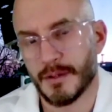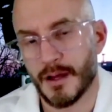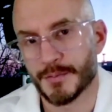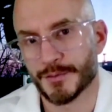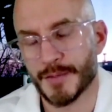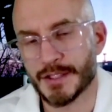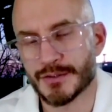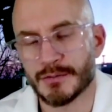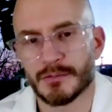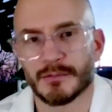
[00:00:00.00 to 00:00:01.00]

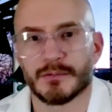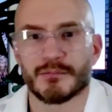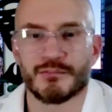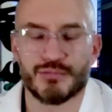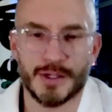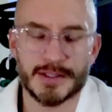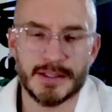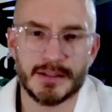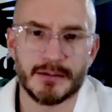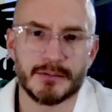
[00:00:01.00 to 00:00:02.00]
observation,
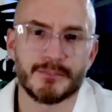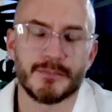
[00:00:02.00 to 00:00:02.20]
bracing.